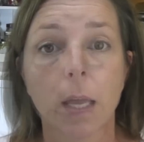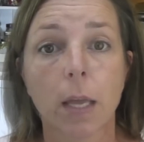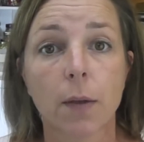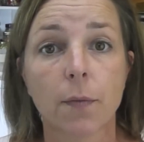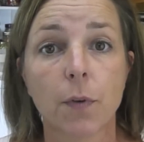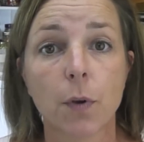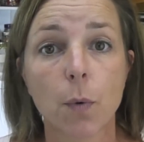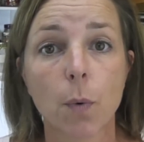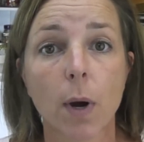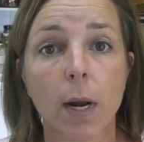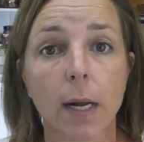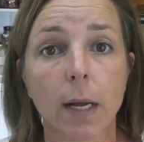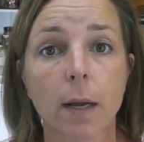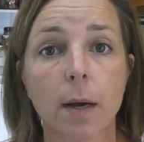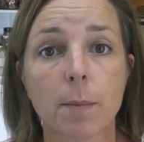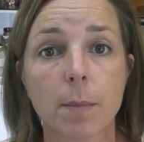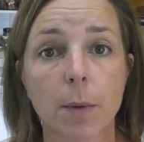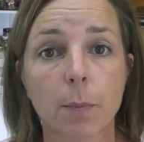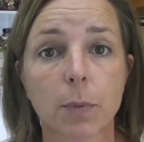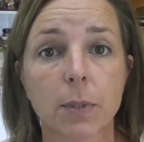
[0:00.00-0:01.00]
If you want to
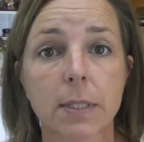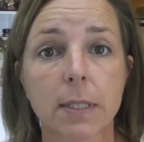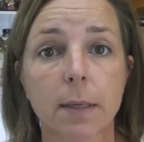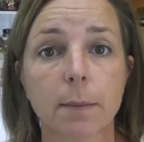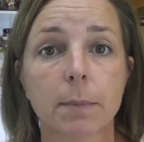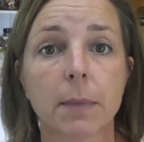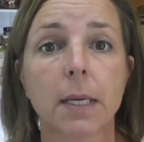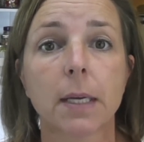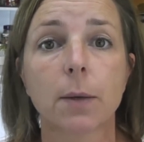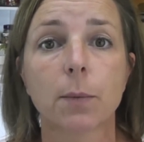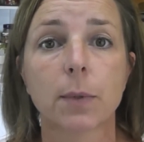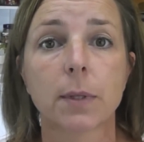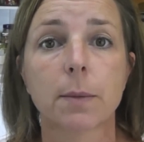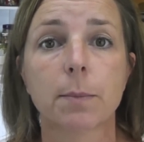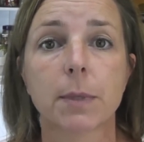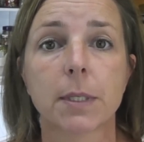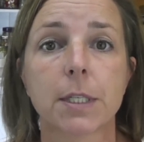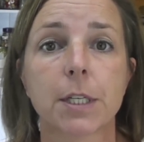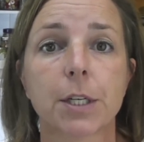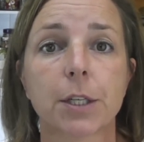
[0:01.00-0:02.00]
come up with something with
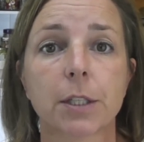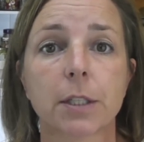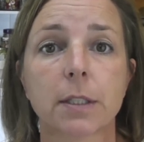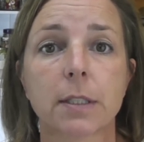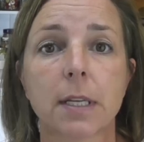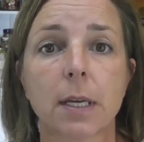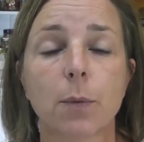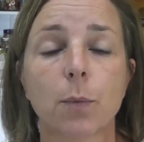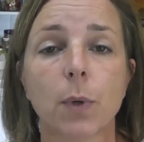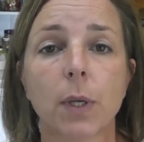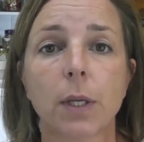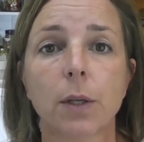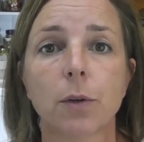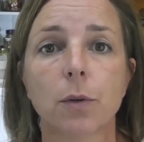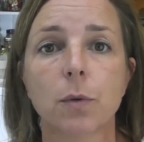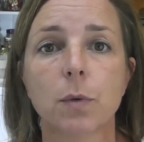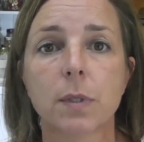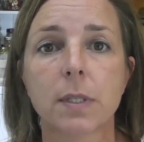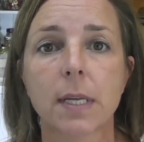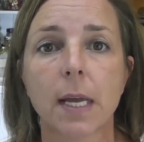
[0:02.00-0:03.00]
the materials that we
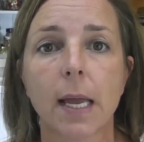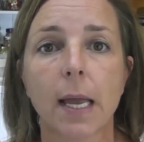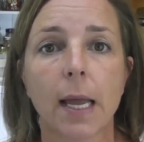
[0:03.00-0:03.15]
used